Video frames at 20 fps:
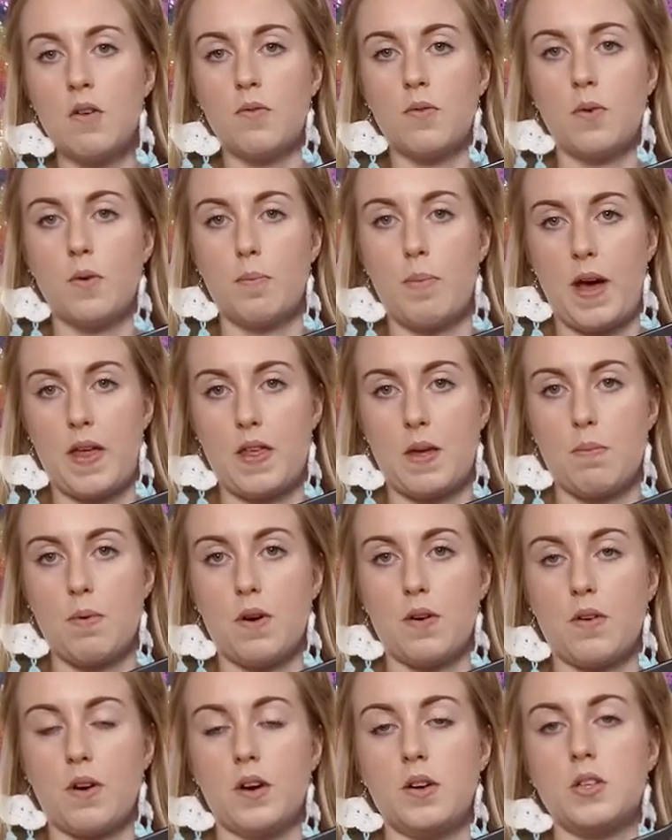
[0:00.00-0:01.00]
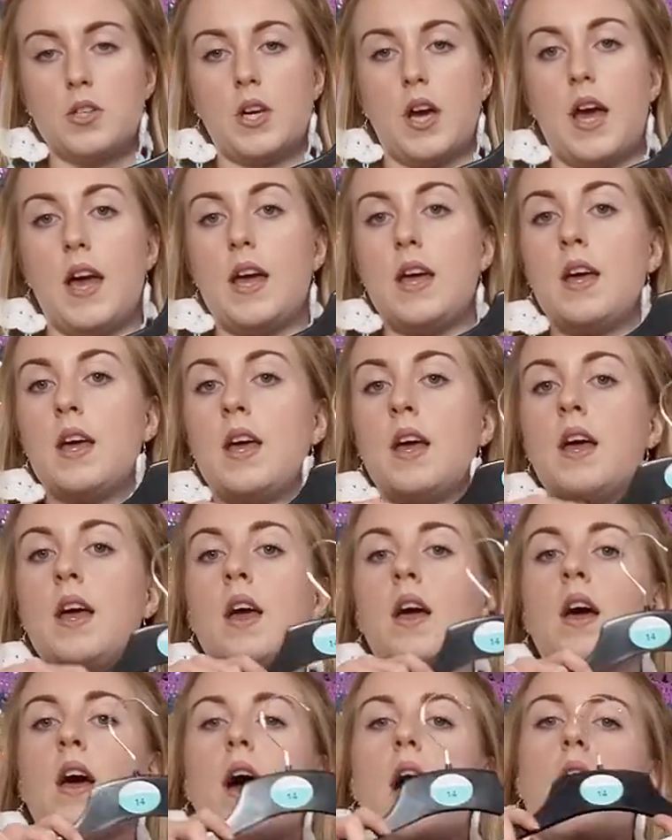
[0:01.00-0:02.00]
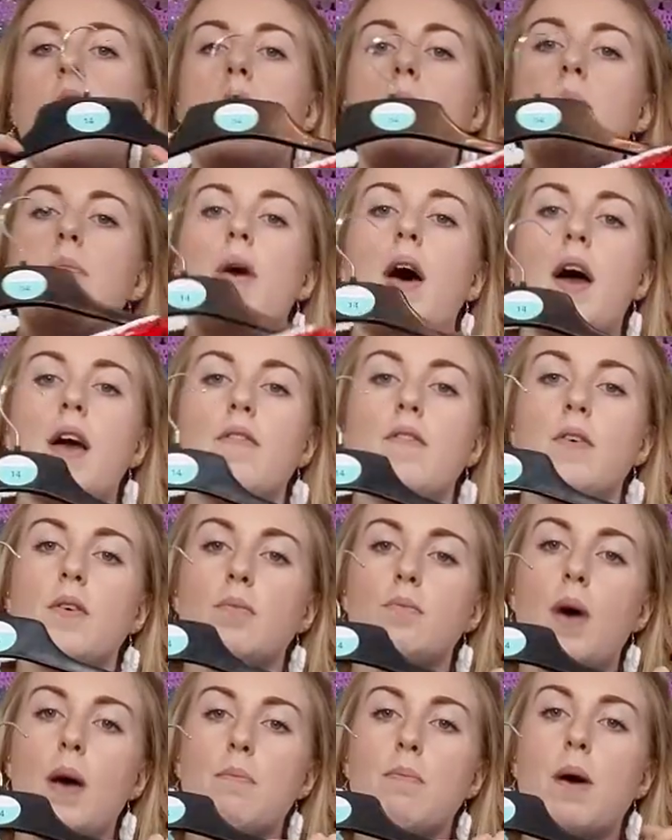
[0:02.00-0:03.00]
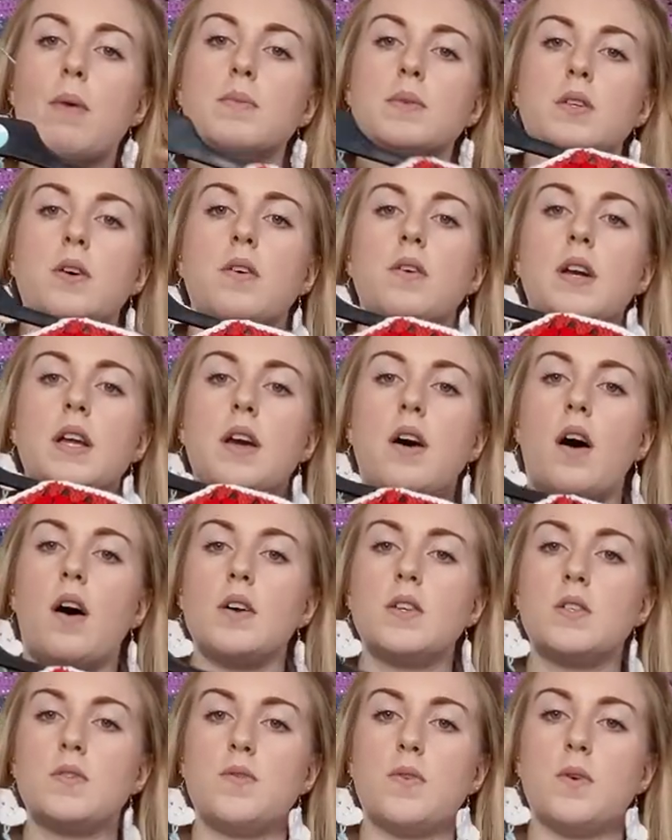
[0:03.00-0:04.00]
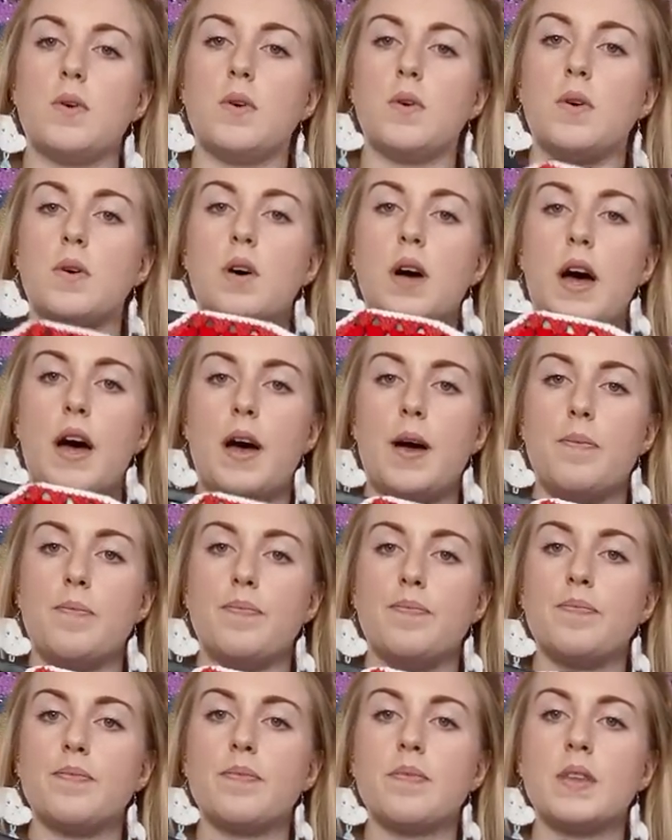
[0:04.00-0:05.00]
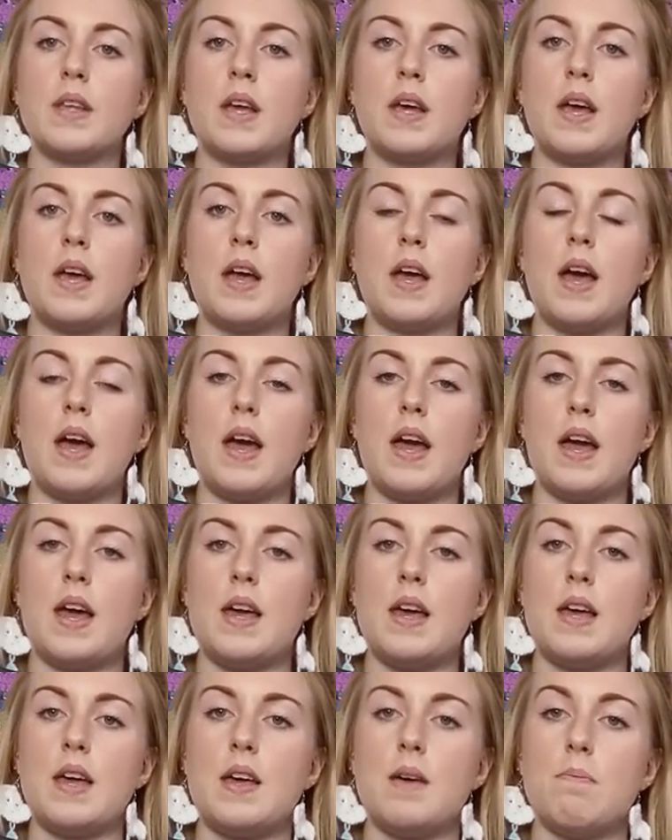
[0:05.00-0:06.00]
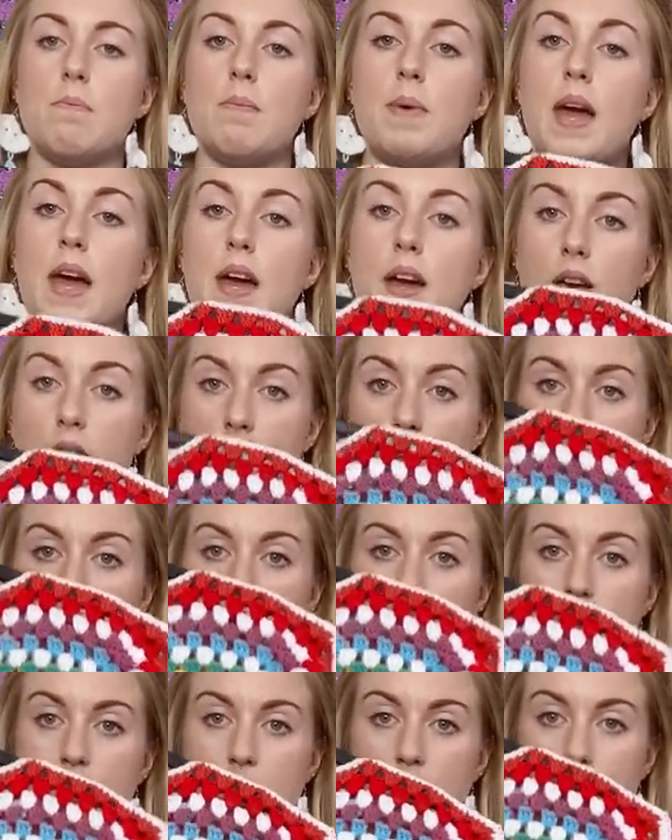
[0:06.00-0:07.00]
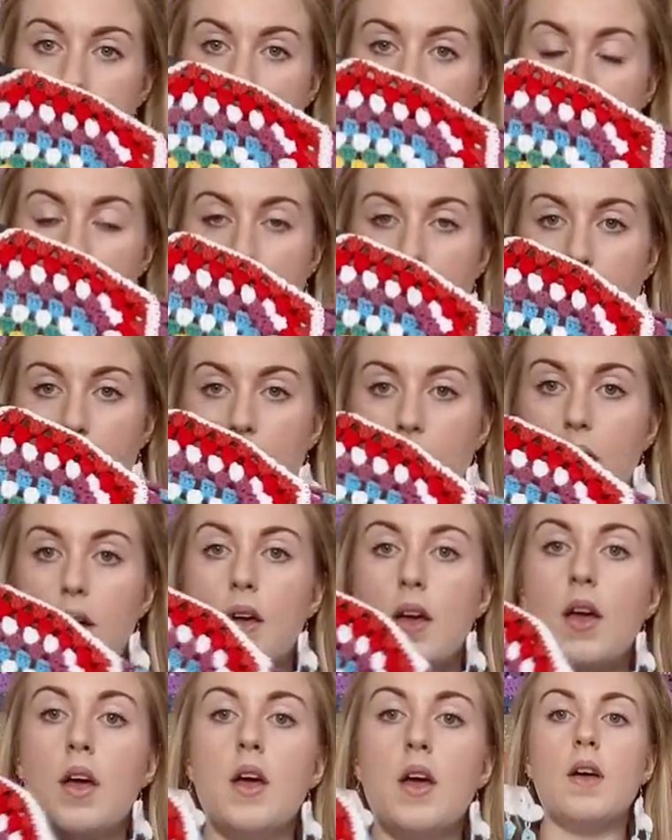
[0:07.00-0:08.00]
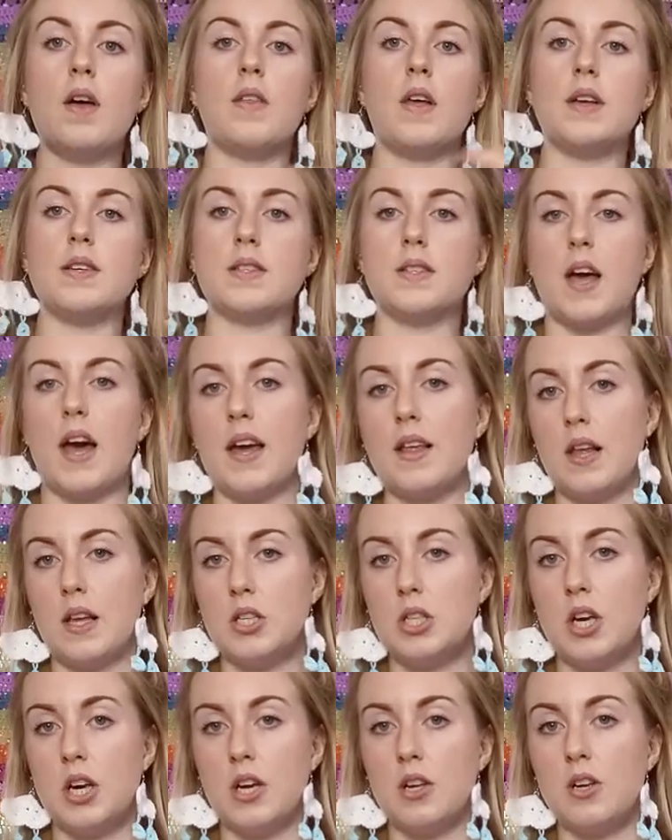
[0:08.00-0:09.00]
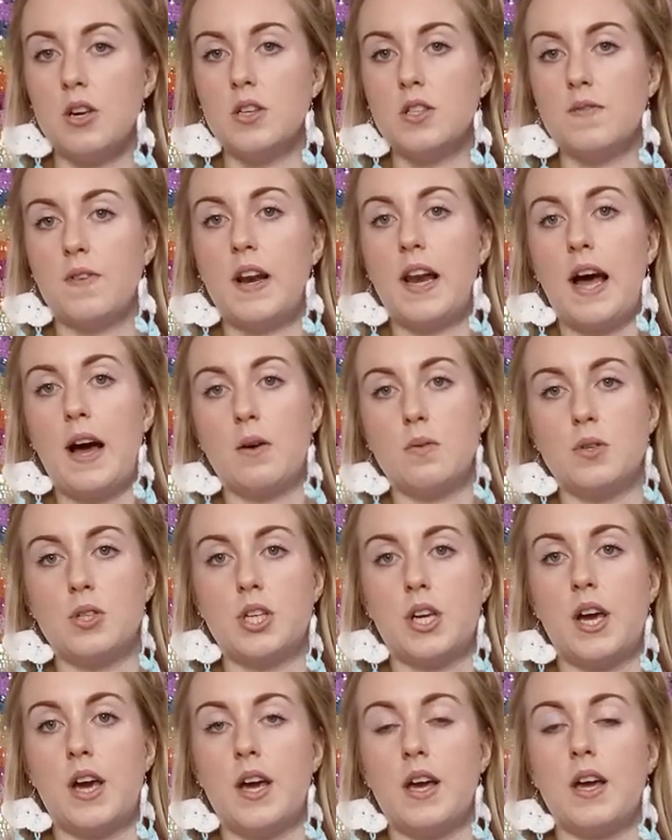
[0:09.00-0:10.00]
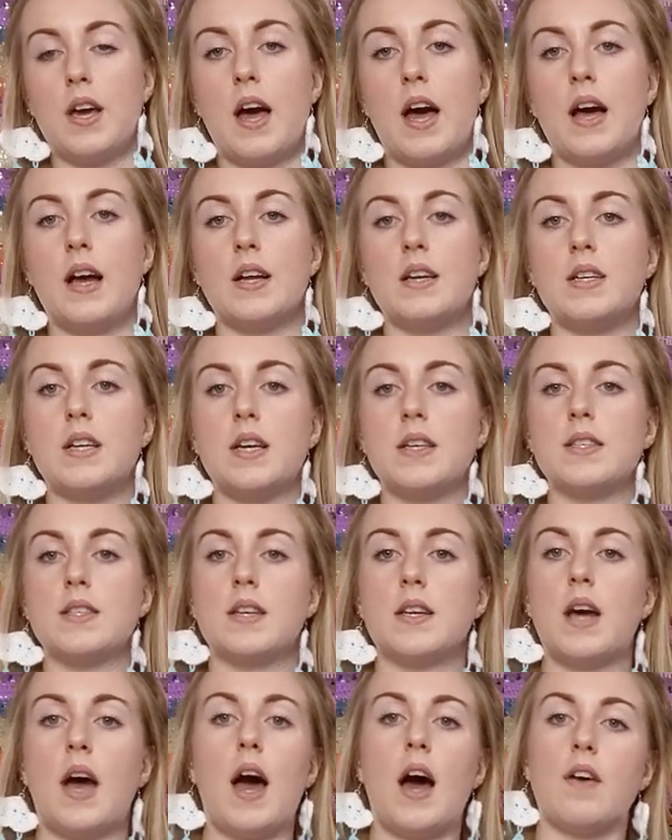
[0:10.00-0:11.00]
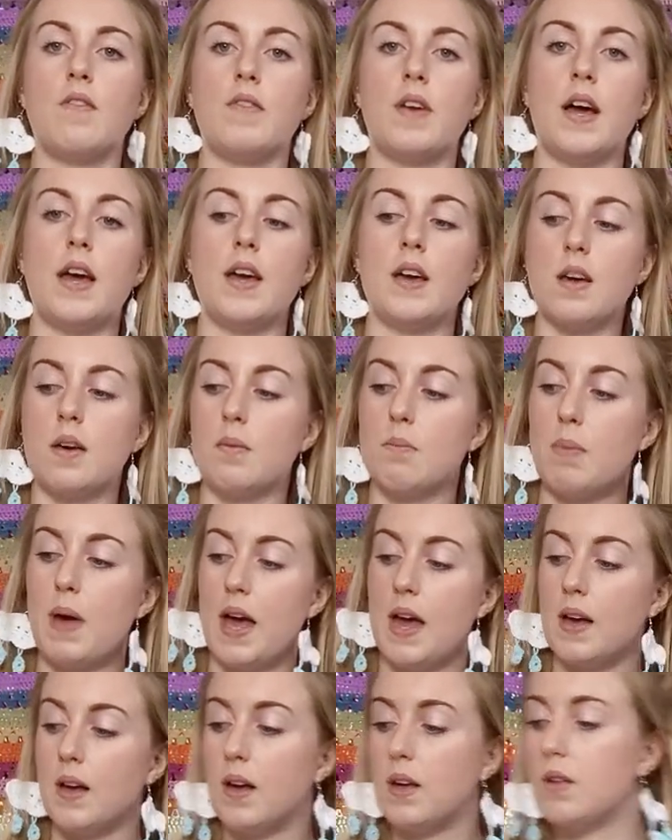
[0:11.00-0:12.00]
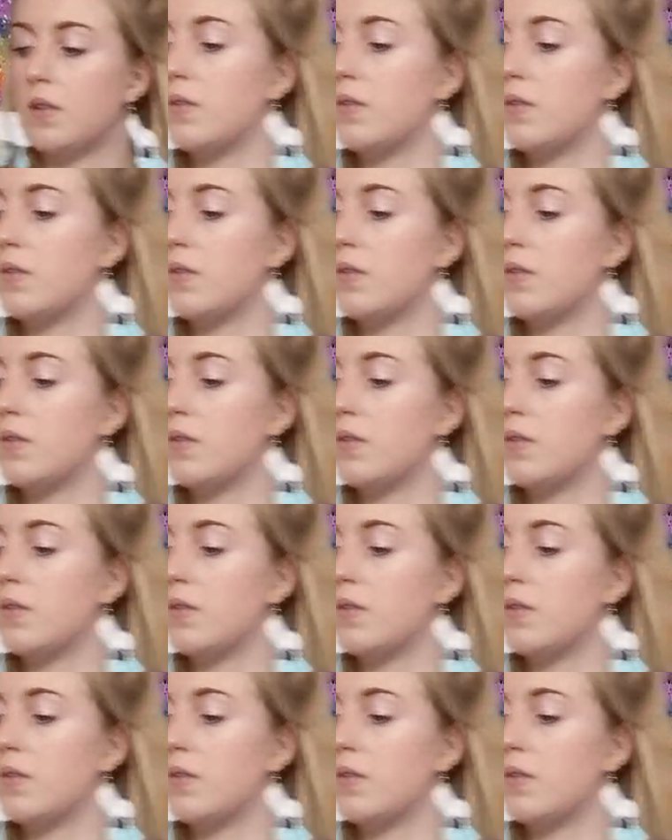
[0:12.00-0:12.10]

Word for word: for Bethy Boo Crochet um, I've uh, my mum's already asked for um, a big jumper that's like that she can use for lounging and it's going to have like pink